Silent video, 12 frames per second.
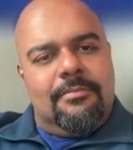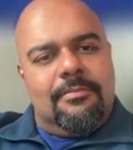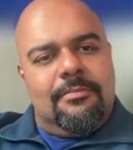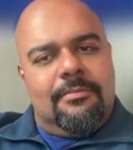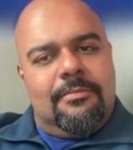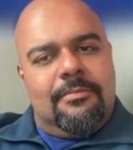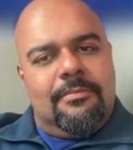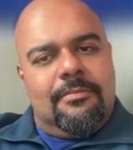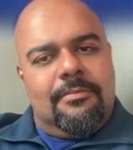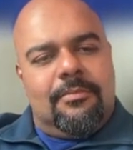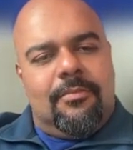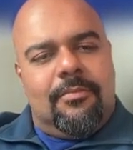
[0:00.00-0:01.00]

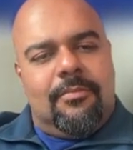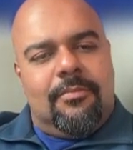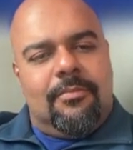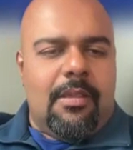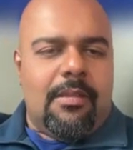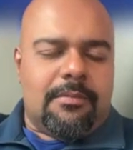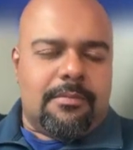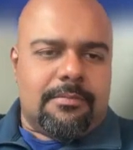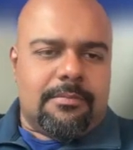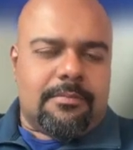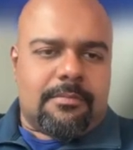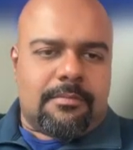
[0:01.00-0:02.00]

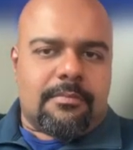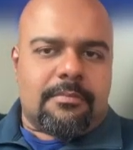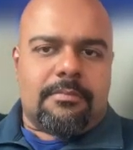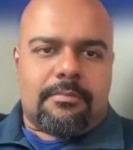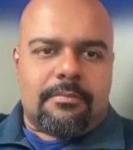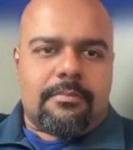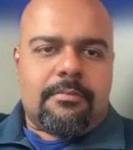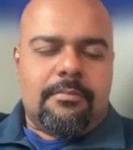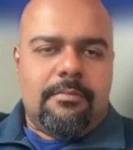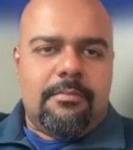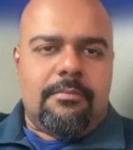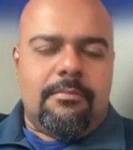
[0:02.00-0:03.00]

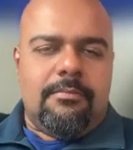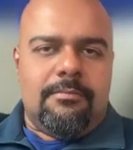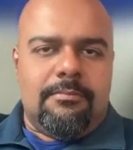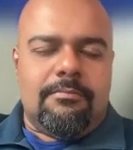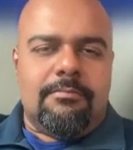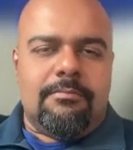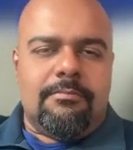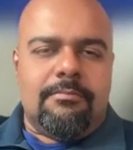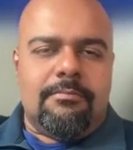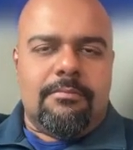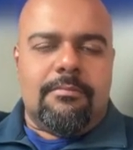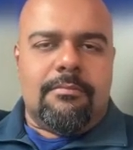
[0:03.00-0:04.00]

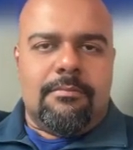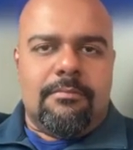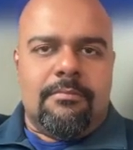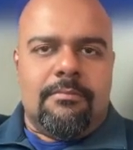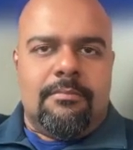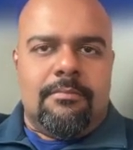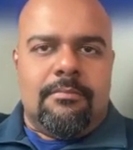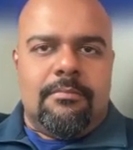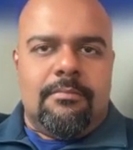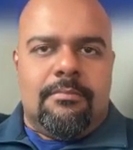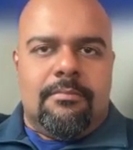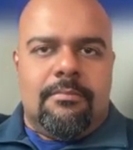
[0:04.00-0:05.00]

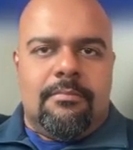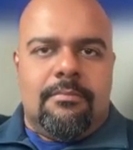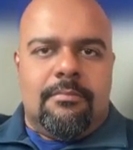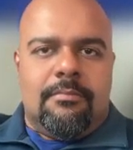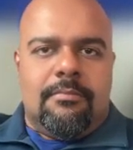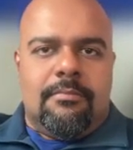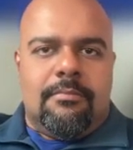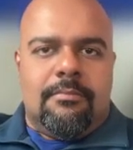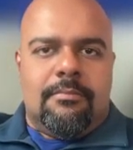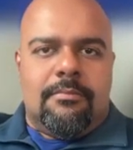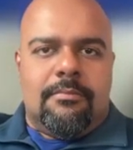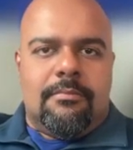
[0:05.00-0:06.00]

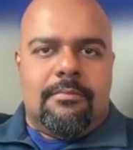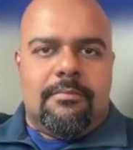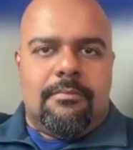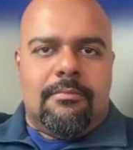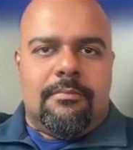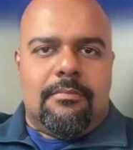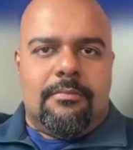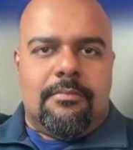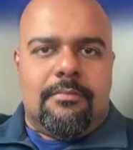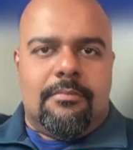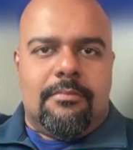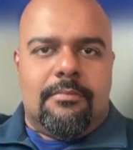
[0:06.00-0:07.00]

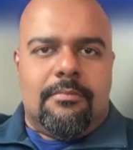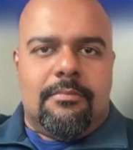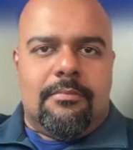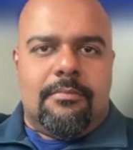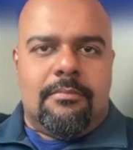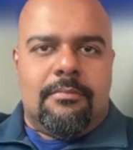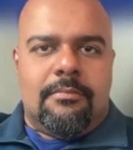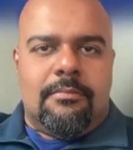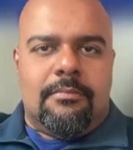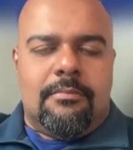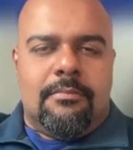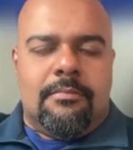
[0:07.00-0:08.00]
(not speaking)